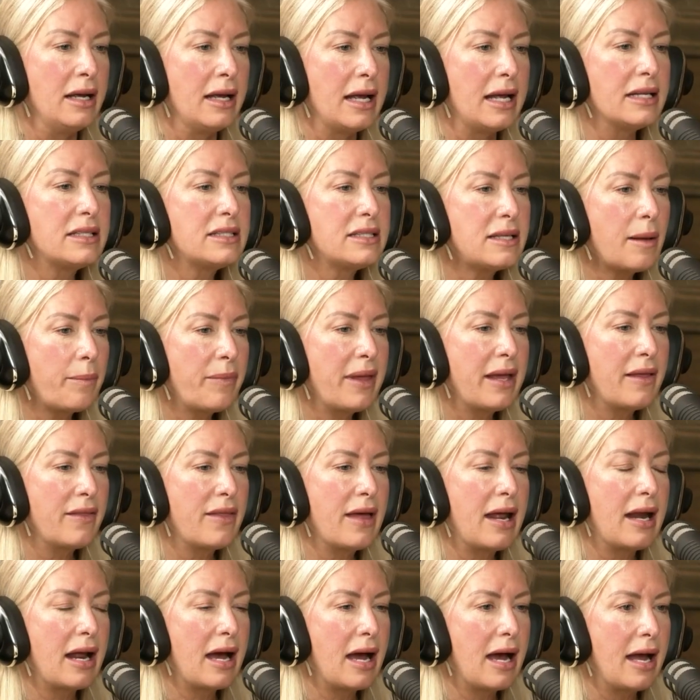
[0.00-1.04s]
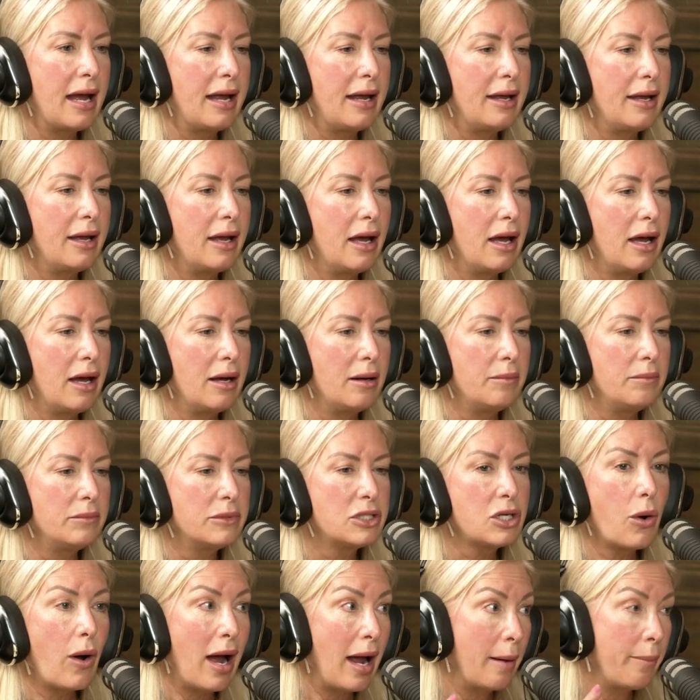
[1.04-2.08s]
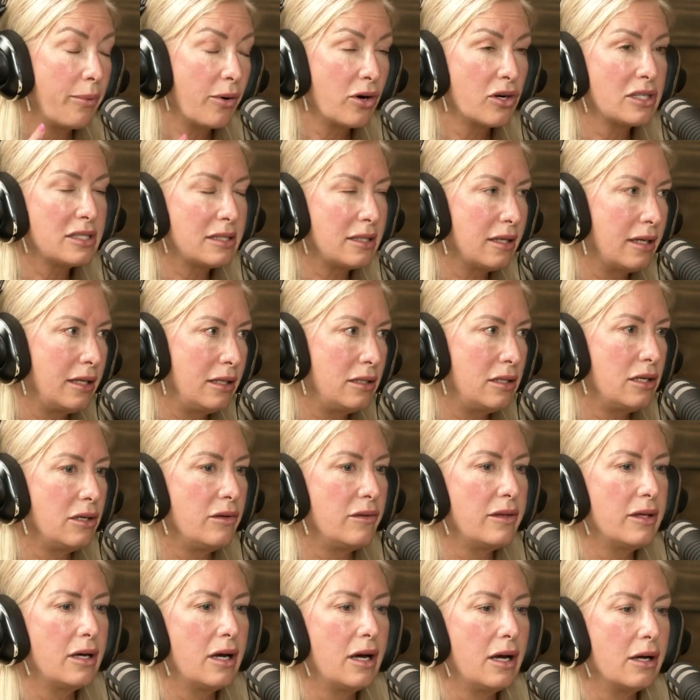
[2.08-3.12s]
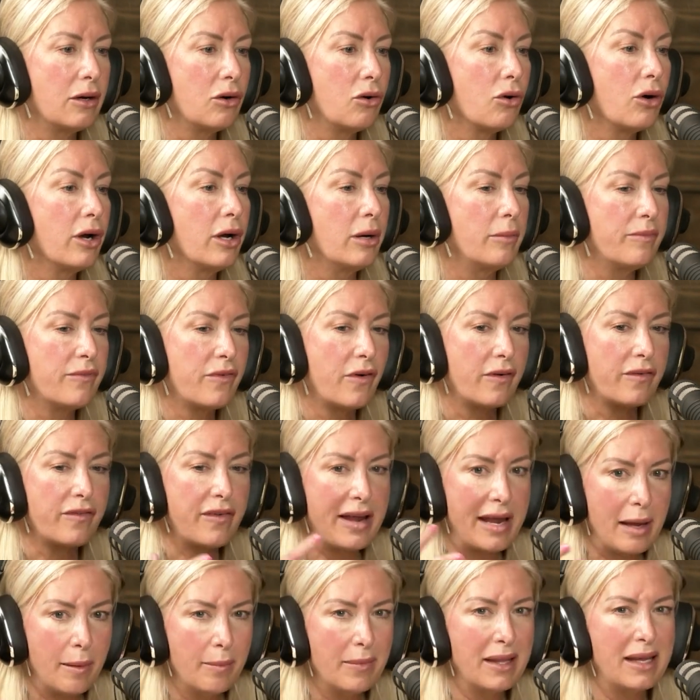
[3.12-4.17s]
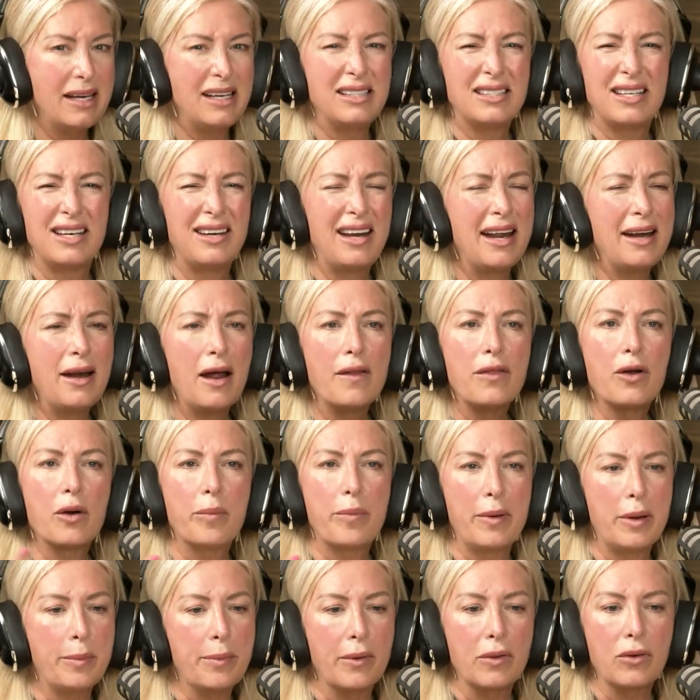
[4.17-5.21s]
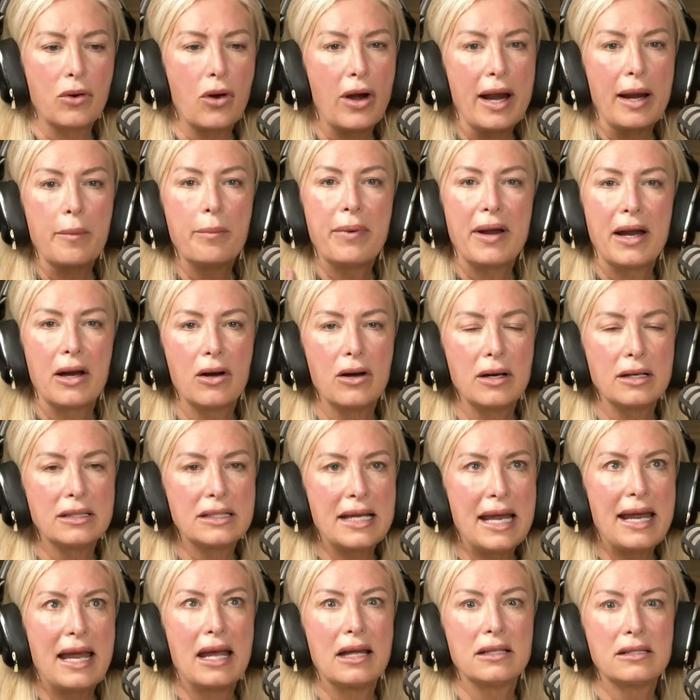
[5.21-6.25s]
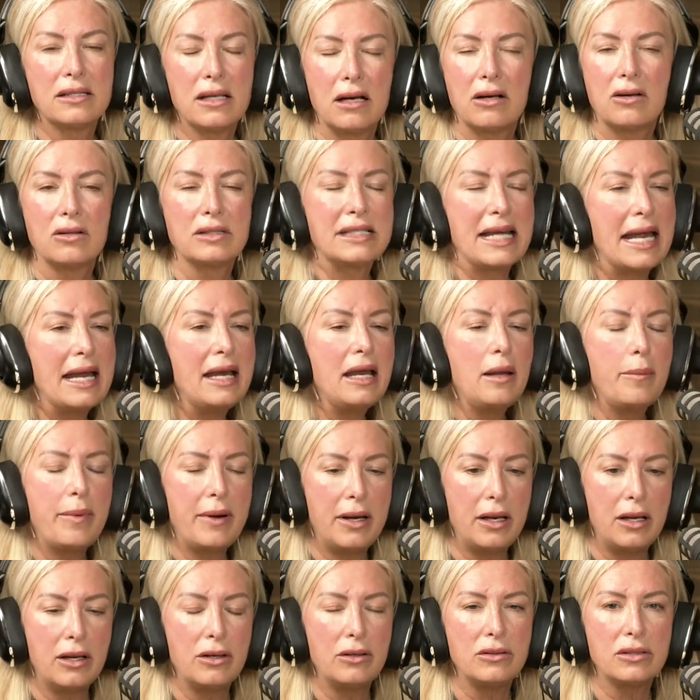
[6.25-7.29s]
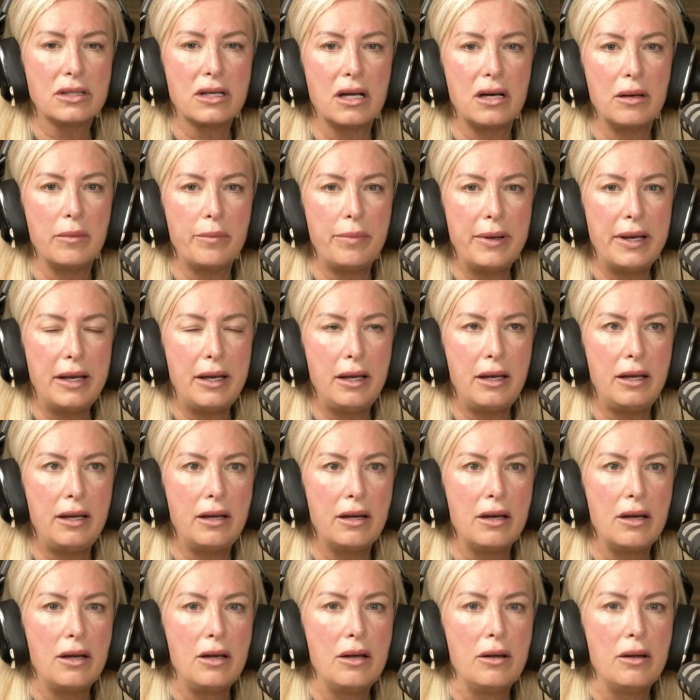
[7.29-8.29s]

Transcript: it's something that I personally do a group for families and other people, grandparents, aunts, uncles, anybody who's going to be